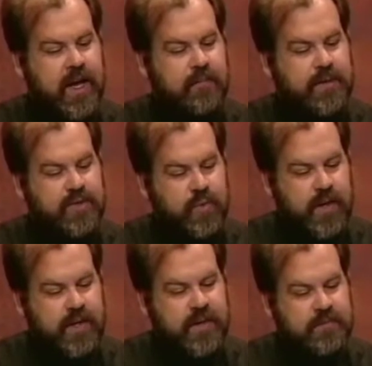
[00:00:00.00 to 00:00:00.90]
and
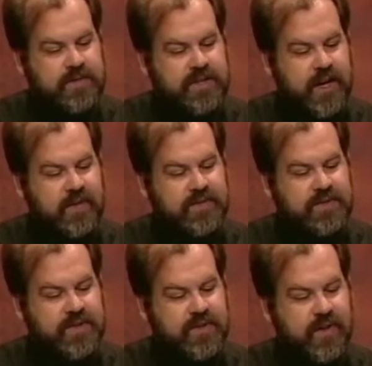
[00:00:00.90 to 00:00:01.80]
between
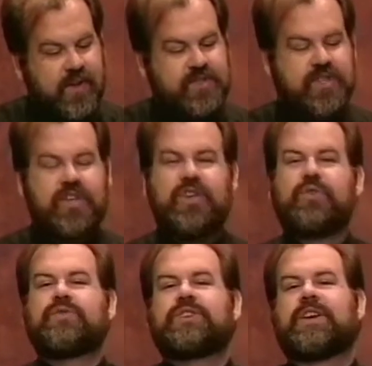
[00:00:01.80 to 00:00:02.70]
themselves their thoughts
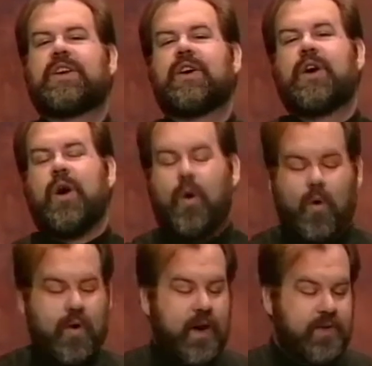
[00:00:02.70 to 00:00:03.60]
accusing
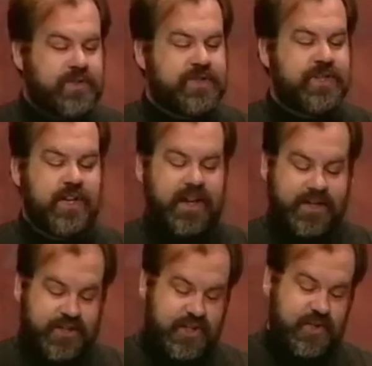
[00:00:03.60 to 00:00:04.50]
or else
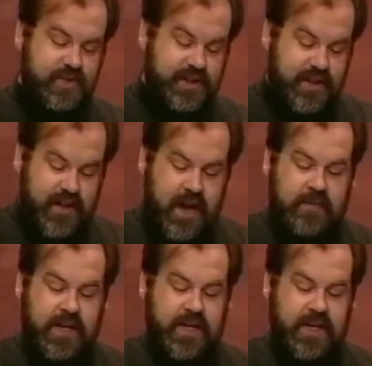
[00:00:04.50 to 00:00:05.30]
excusing them.